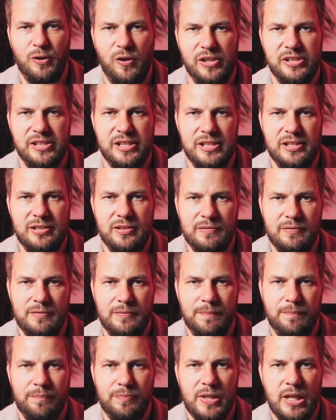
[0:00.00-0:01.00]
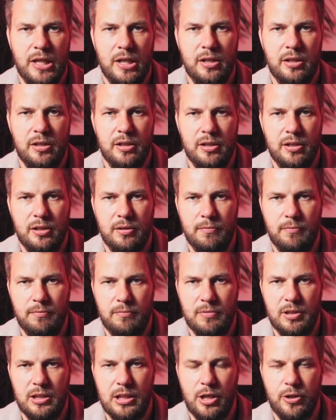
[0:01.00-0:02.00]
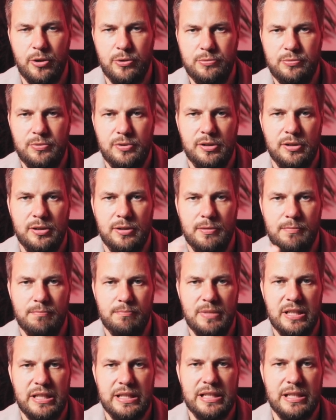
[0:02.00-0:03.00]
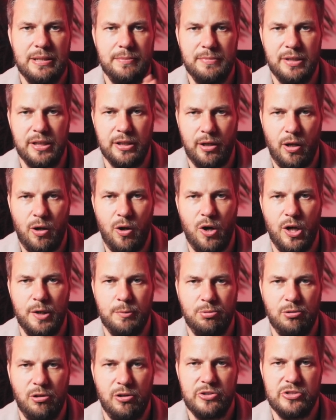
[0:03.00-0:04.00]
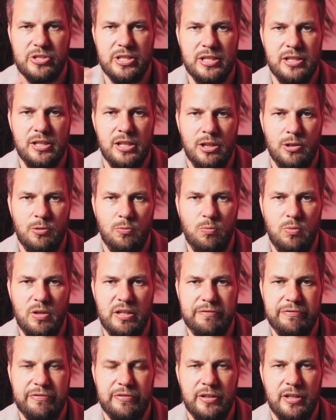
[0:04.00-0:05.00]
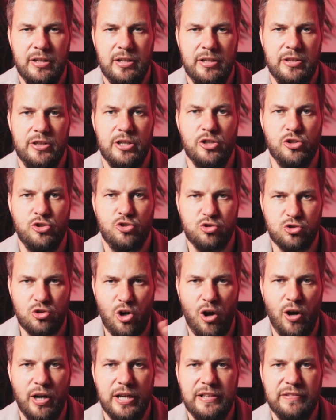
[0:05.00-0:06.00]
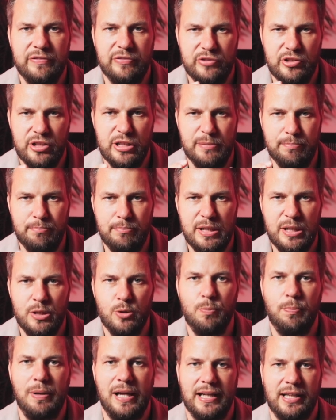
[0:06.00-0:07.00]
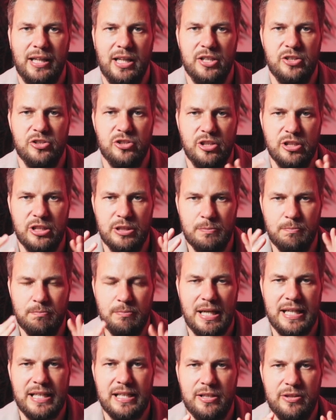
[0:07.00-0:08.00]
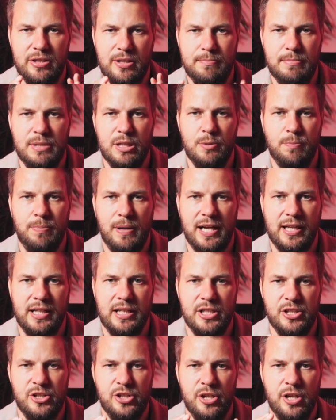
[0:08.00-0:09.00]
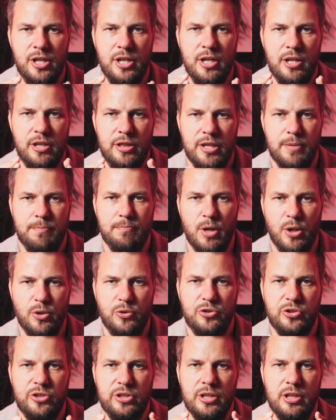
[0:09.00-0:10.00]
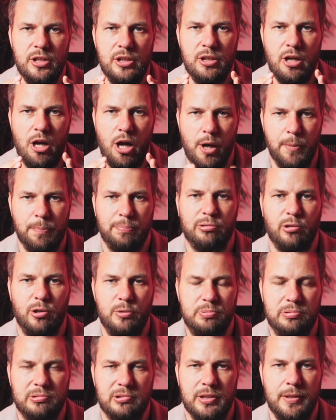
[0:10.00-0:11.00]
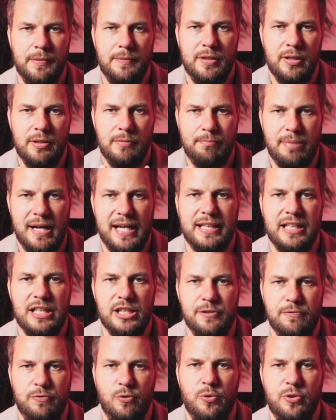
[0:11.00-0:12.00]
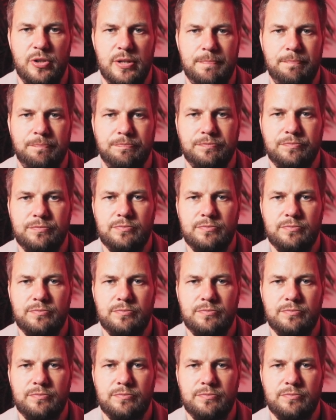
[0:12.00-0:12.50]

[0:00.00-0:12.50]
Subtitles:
pricing, low, medium, and high pricing, with the drive to the middle package. So you make the middle package the most appropriate package for them,